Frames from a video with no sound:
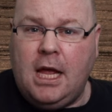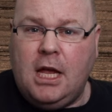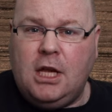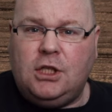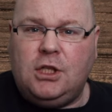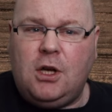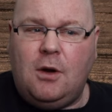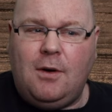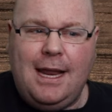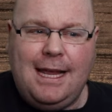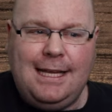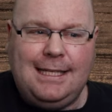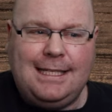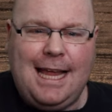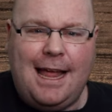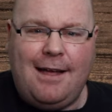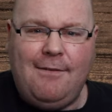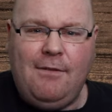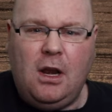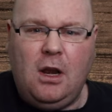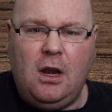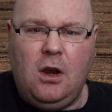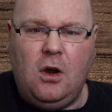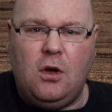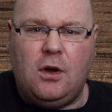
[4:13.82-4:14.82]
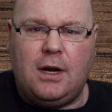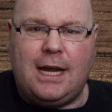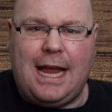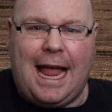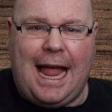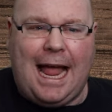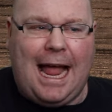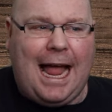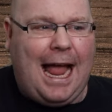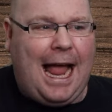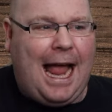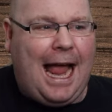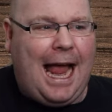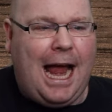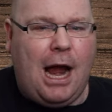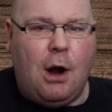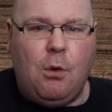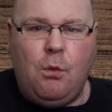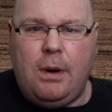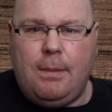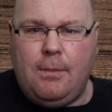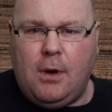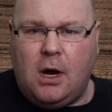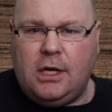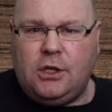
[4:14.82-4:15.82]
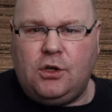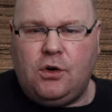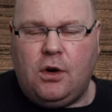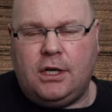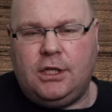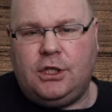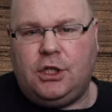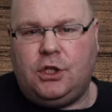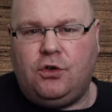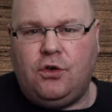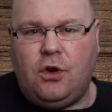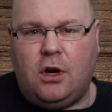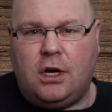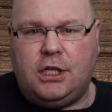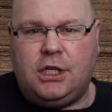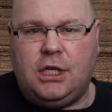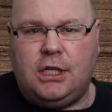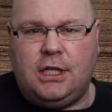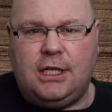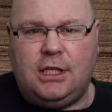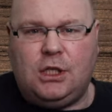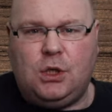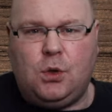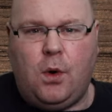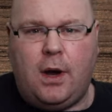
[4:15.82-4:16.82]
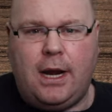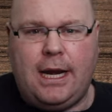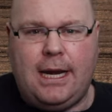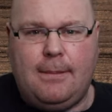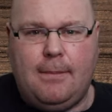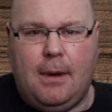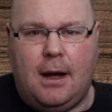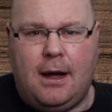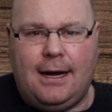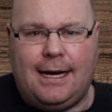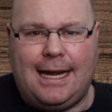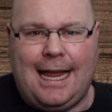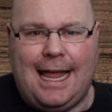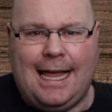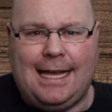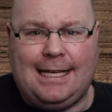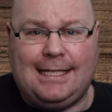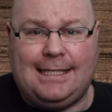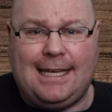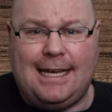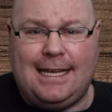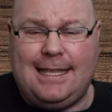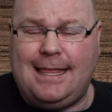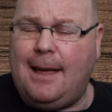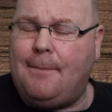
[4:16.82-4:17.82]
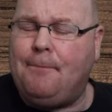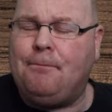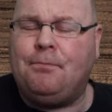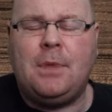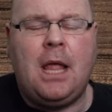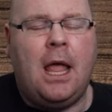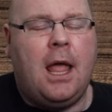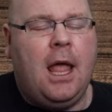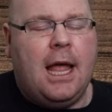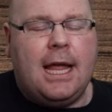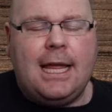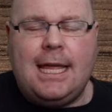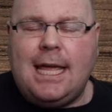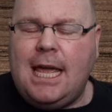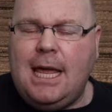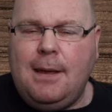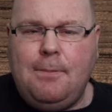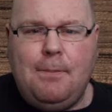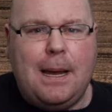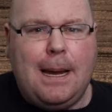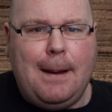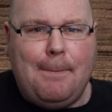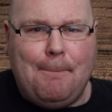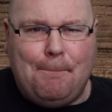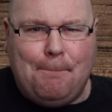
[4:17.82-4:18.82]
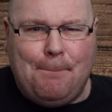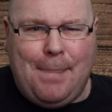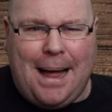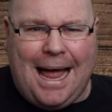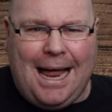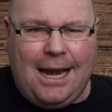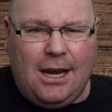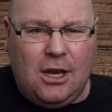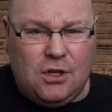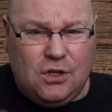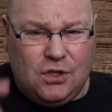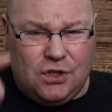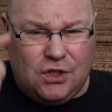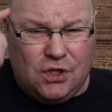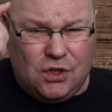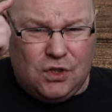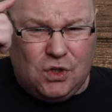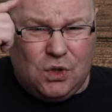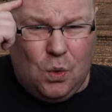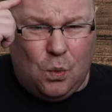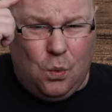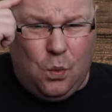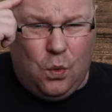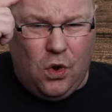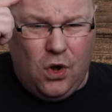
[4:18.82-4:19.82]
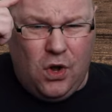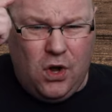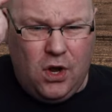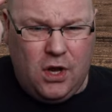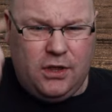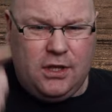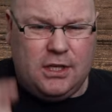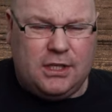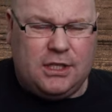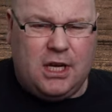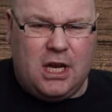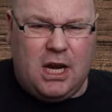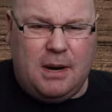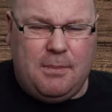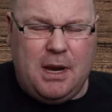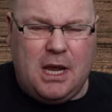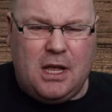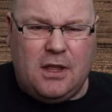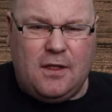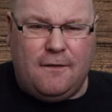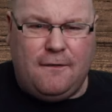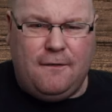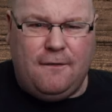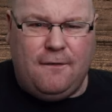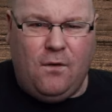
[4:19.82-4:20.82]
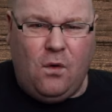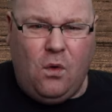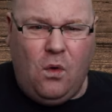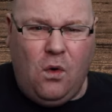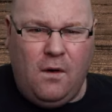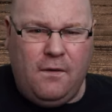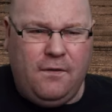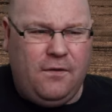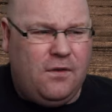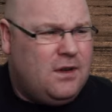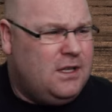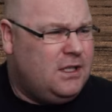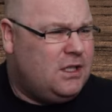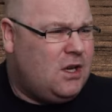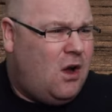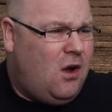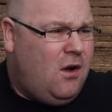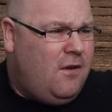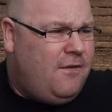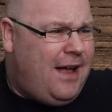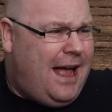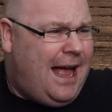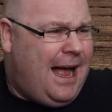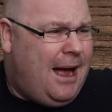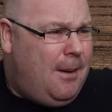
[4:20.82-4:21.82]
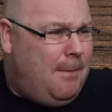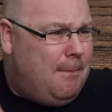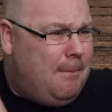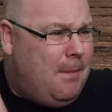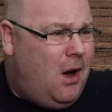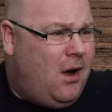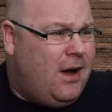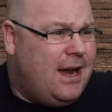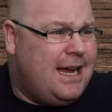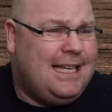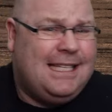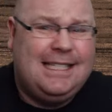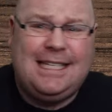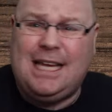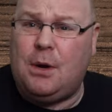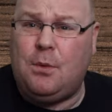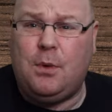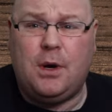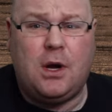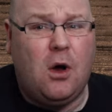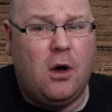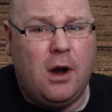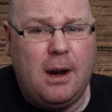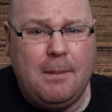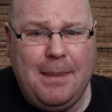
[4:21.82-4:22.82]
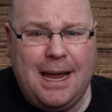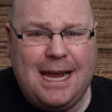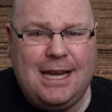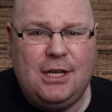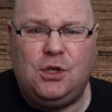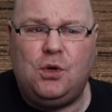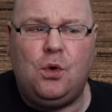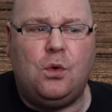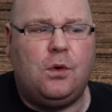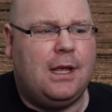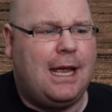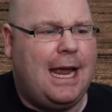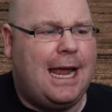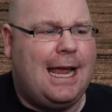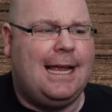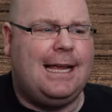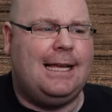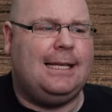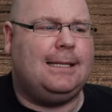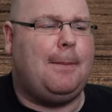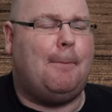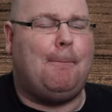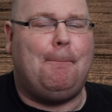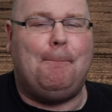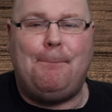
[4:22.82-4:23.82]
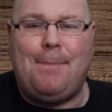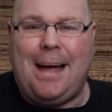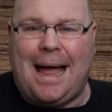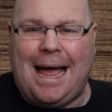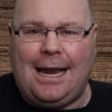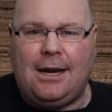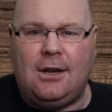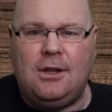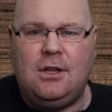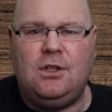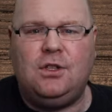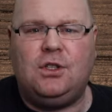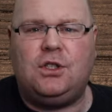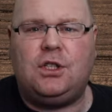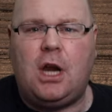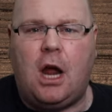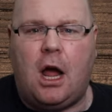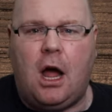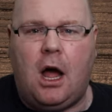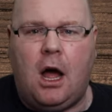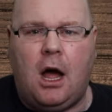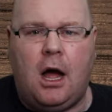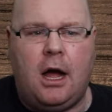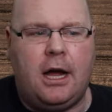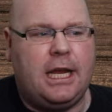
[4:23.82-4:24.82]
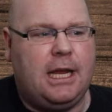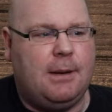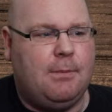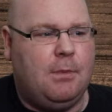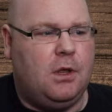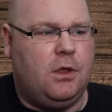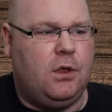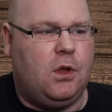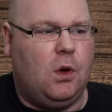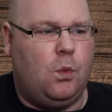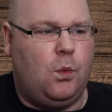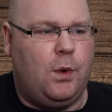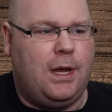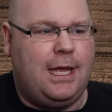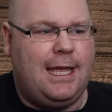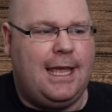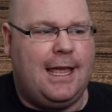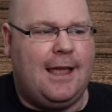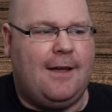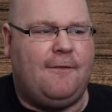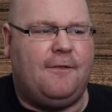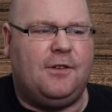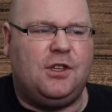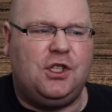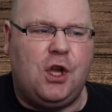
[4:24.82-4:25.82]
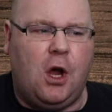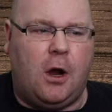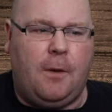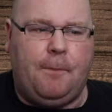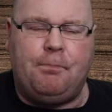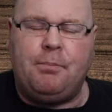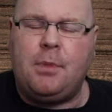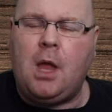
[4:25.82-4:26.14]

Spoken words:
So let's have a look at how we might try and structure this 20-mark essay then. Keeping balance as the word that's going to be at the forefront of our minds here. We've got to make sure that it is a balanced argument that we give. So